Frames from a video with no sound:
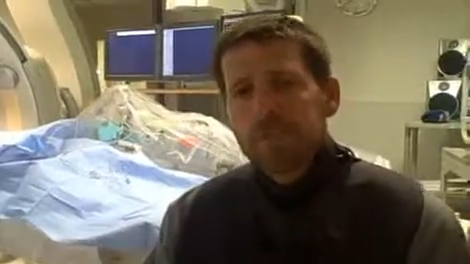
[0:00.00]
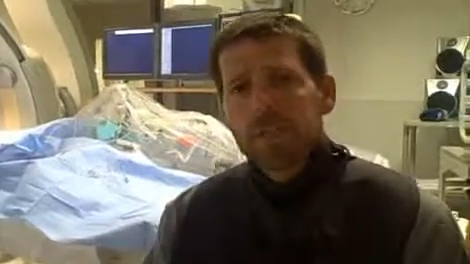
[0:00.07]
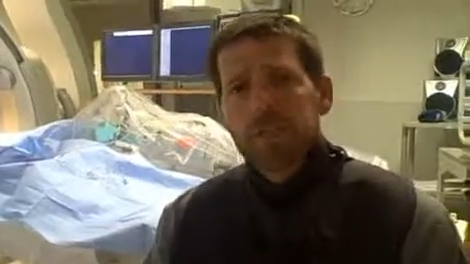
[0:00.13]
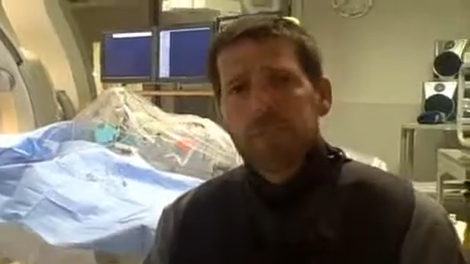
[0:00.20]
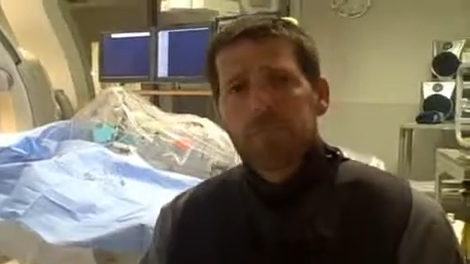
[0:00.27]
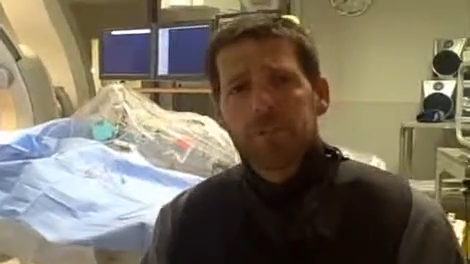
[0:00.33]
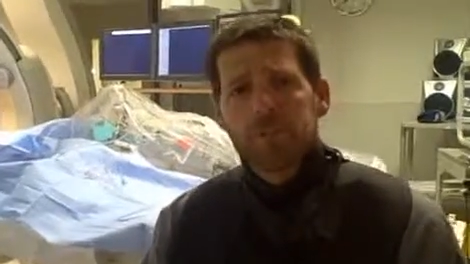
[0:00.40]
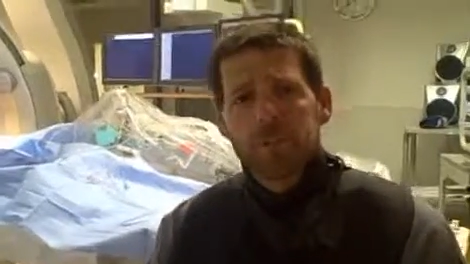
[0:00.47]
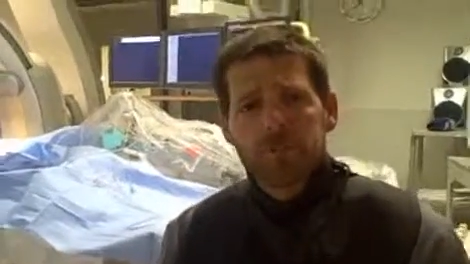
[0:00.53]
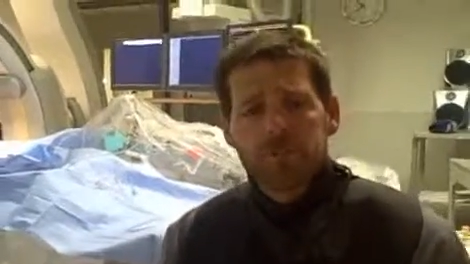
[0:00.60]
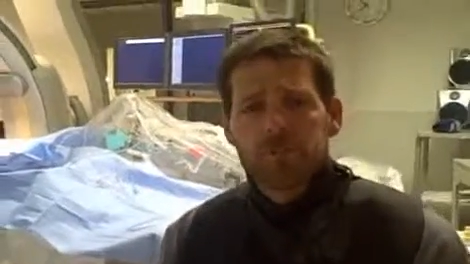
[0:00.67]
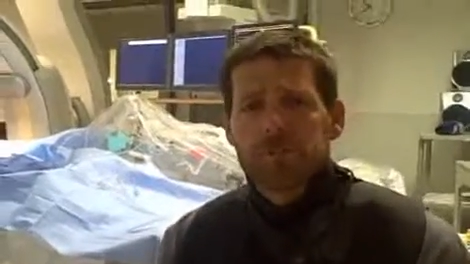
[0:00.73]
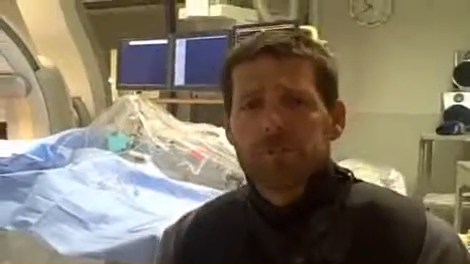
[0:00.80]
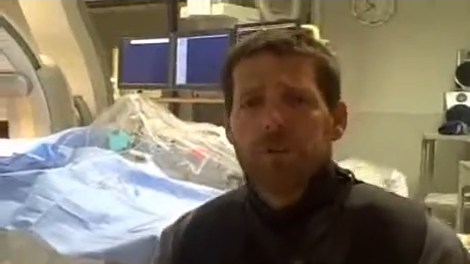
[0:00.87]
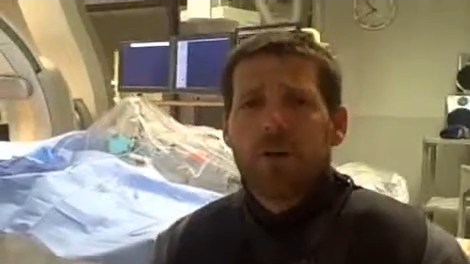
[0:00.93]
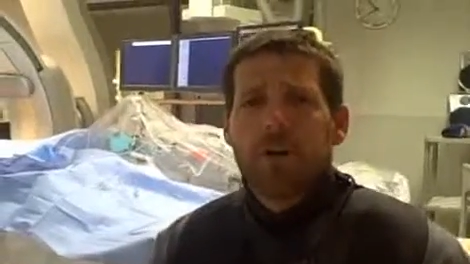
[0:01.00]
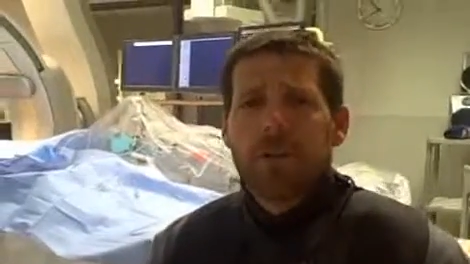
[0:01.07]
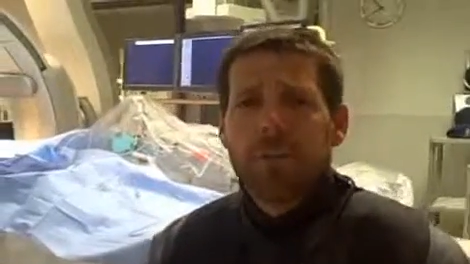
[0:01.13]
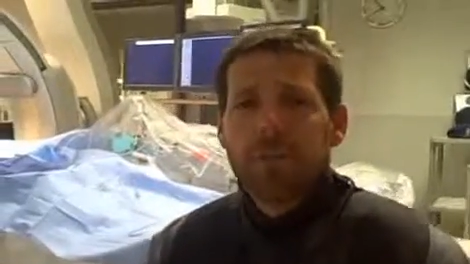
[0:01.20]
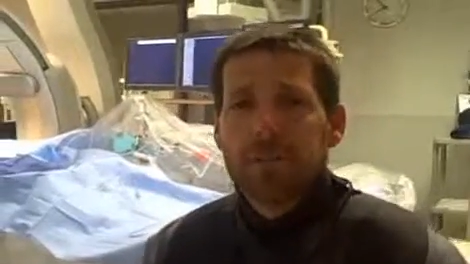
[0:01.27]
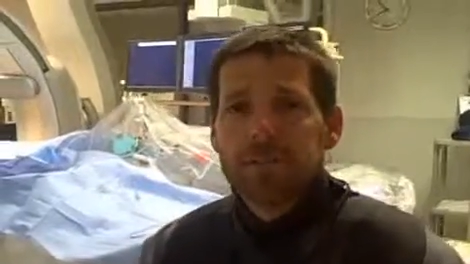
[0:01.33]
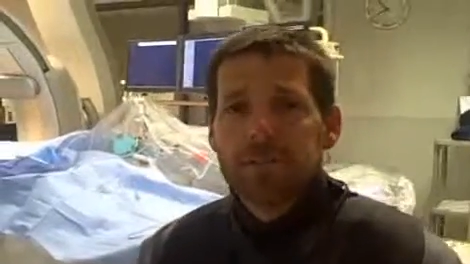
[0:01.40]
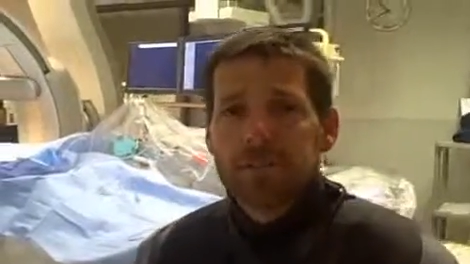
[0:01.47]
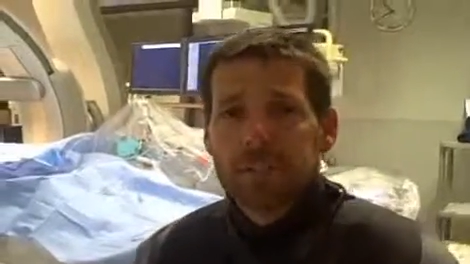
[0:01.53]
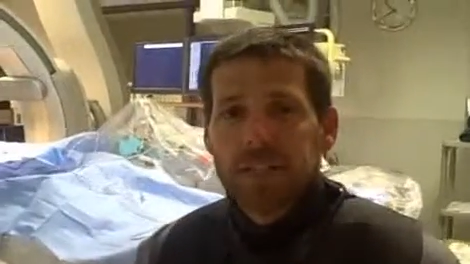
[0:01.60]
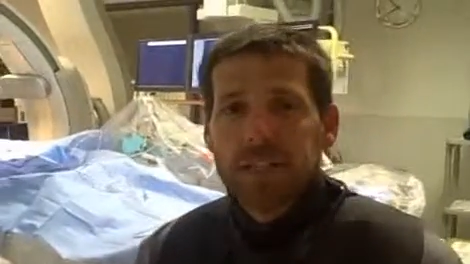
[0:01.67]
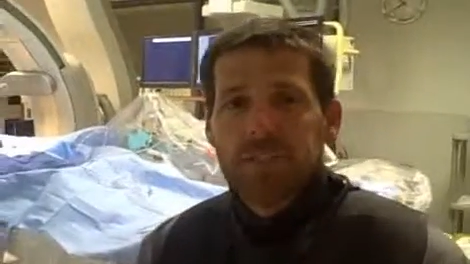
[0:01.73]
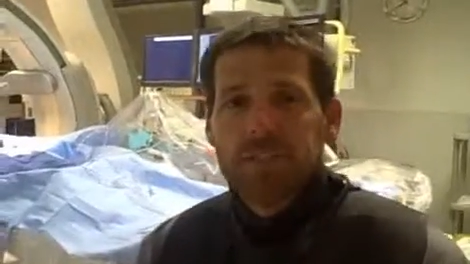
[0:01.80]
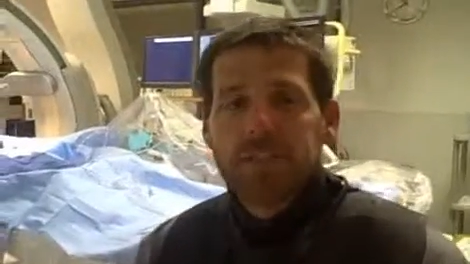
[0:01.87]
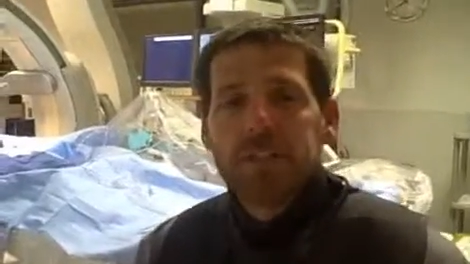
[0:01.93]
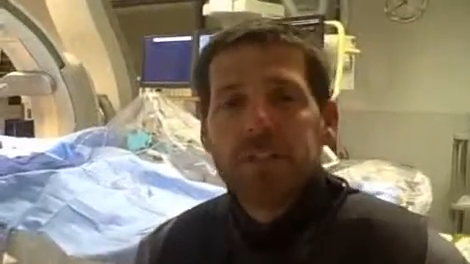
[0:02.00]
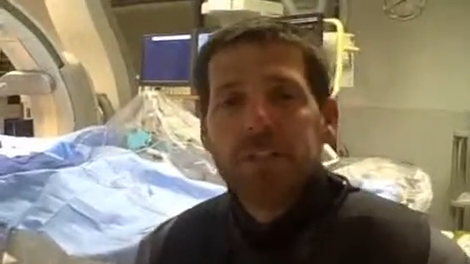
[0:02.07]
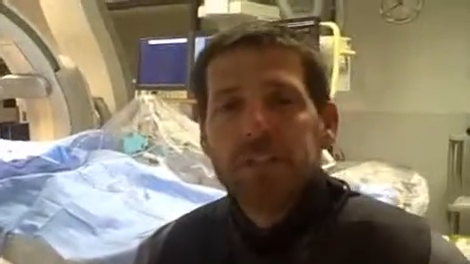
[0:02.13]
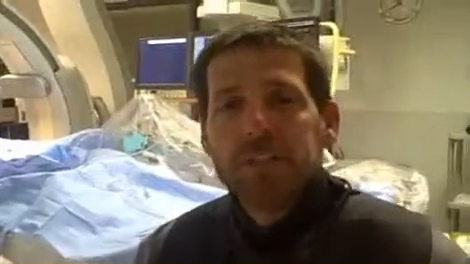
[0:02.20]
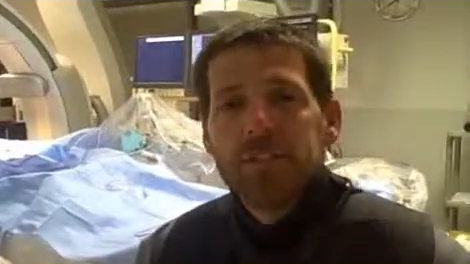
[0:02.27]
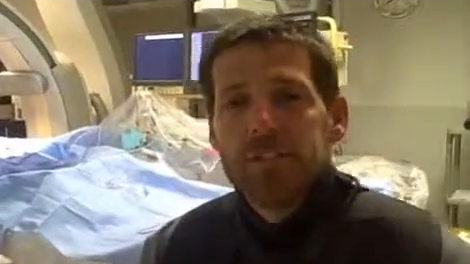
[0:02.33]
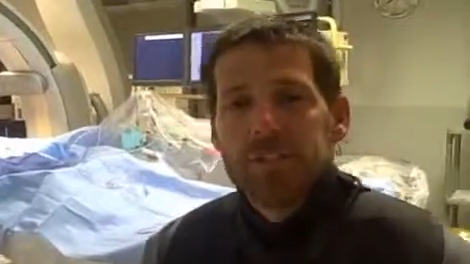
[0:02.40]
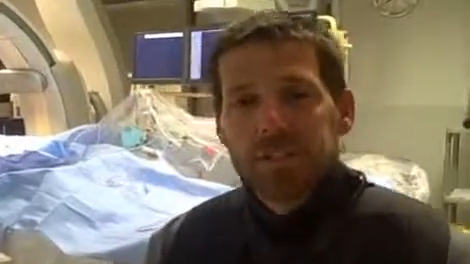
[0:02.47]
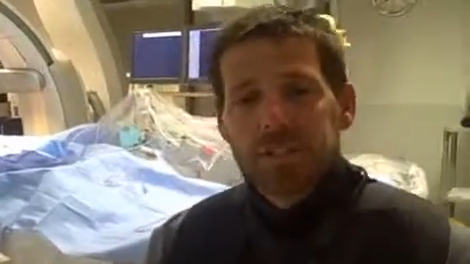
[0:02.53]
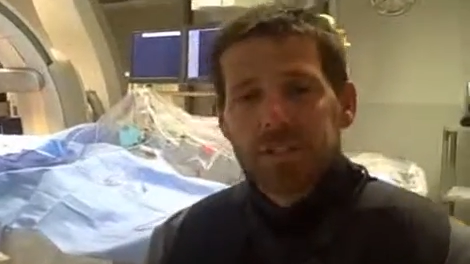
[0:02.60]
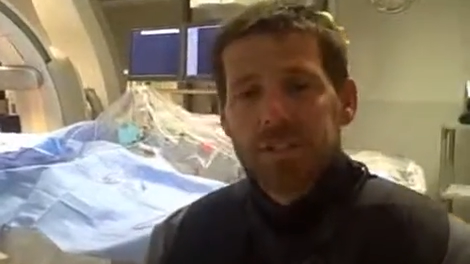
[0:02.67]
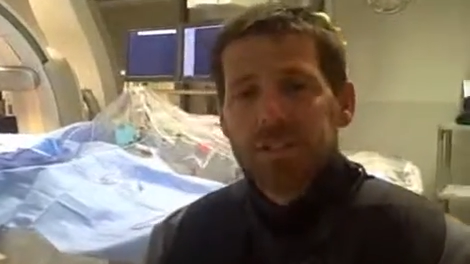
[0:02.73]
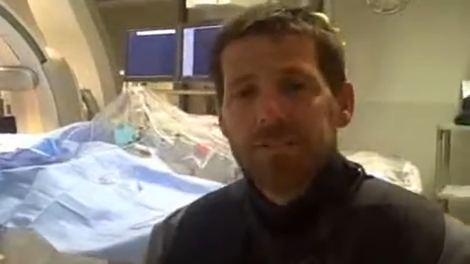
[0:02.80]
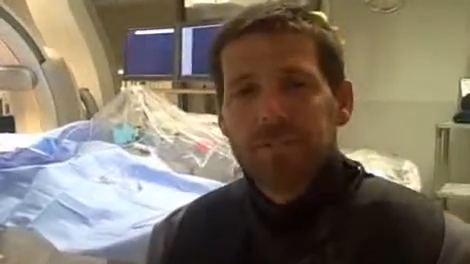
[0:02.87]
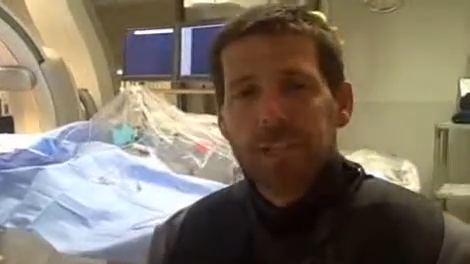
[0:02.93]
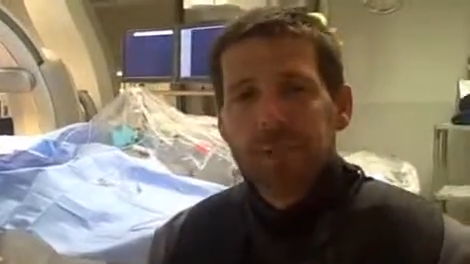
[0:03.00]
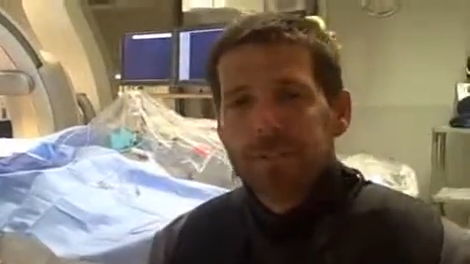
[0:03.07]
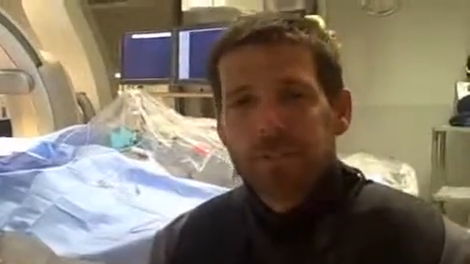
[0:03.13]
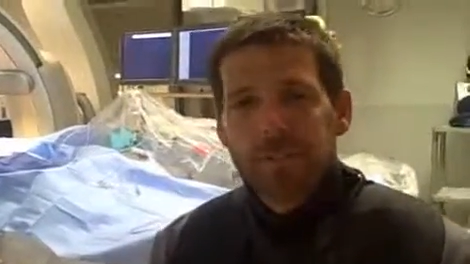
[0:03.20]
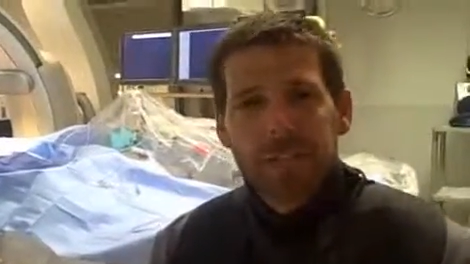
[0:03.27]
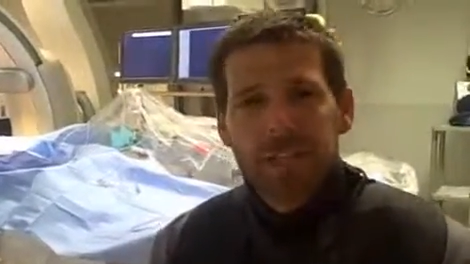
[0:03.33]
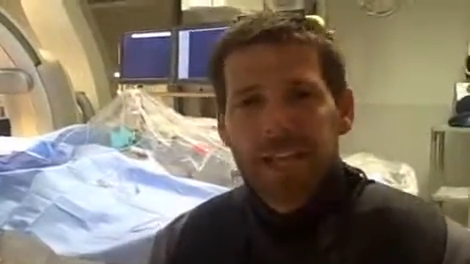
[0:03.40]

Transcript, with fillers: We give you a small amount of sedation, just enough to help